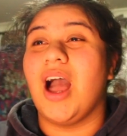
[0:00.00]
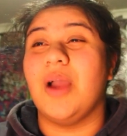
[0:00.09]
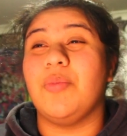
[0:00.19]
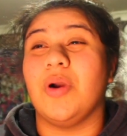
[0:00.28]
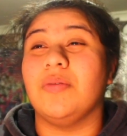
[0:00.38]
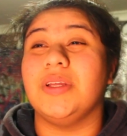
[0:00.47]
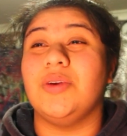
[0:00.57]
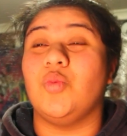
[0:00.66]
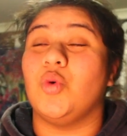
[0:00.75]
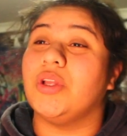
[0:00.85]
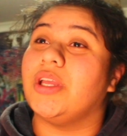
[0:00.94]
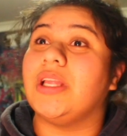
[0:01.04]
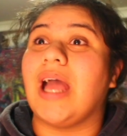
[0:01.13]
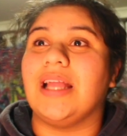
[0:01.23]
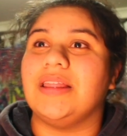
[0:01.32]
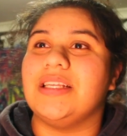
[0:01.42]
i probably wouldn't
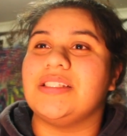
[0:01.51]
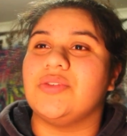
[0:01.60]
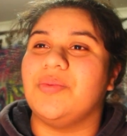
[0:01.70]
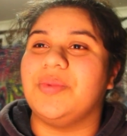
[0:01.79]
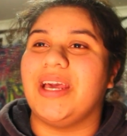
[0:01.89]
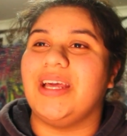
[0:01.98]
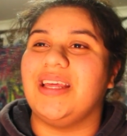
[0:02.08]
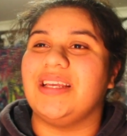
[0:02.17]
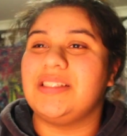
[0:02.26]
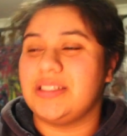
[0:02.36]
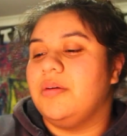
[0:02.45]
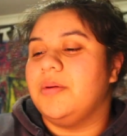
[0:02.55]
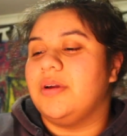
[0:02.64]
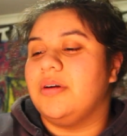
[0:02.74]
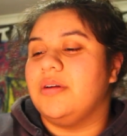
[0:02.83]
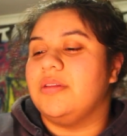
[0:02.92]
add this to a playlist oh my
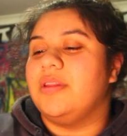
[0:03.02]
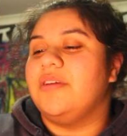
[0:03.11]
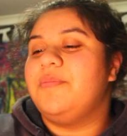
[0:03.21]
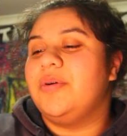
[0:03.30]
god they've